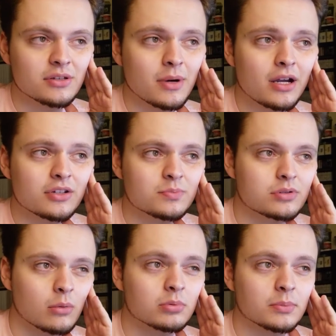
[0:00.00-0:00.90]
The manga's
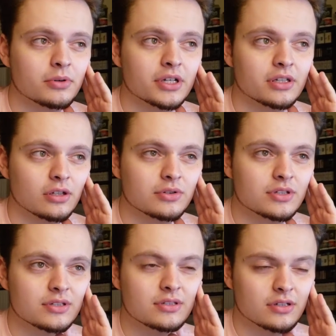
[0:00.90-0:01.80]
probably pretty
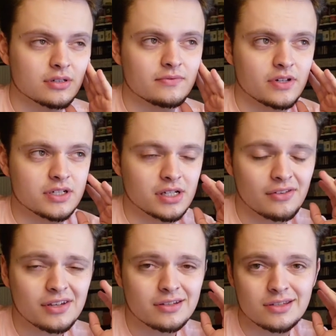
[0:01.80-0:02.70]
close to finishing. I
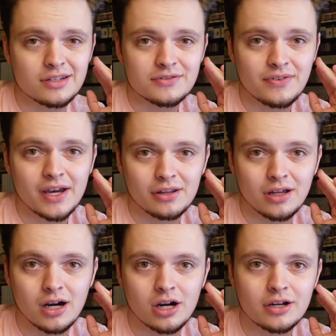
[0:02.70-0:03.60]
think it's in its final
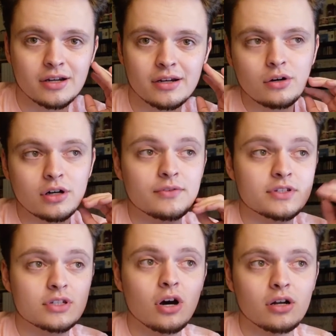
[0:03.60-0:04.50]
arc, or if
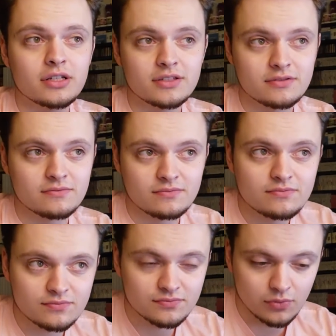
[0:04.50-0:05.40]
it's not, it's
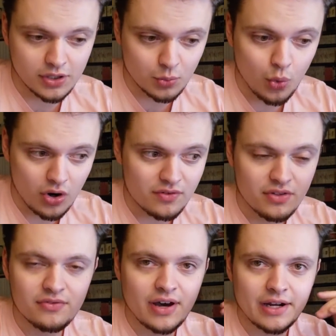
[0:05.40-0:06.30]
in one of
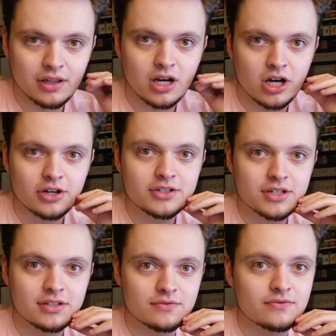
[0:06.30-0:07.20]
the final arcs.
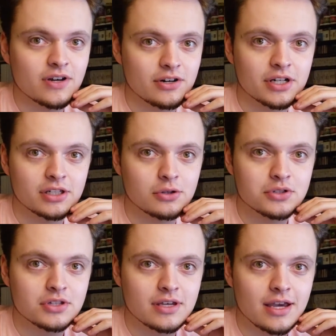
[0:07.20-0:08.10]
It is very close
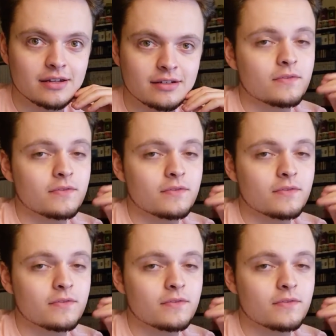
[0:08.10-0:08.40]
to the end.